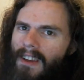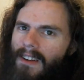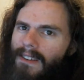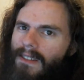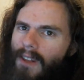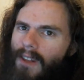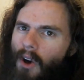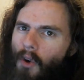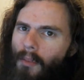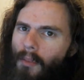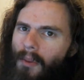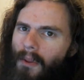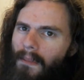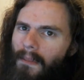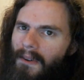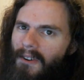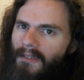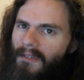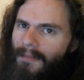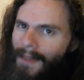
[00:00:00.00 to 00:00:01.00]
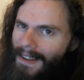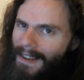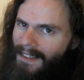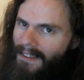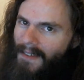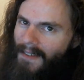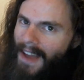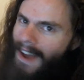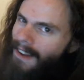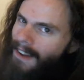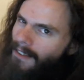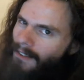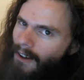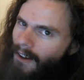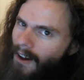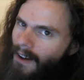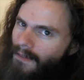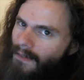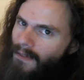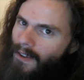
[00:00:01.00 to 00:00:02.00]
global movement of
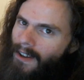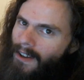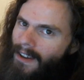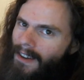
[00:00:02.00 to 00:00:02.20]
Azov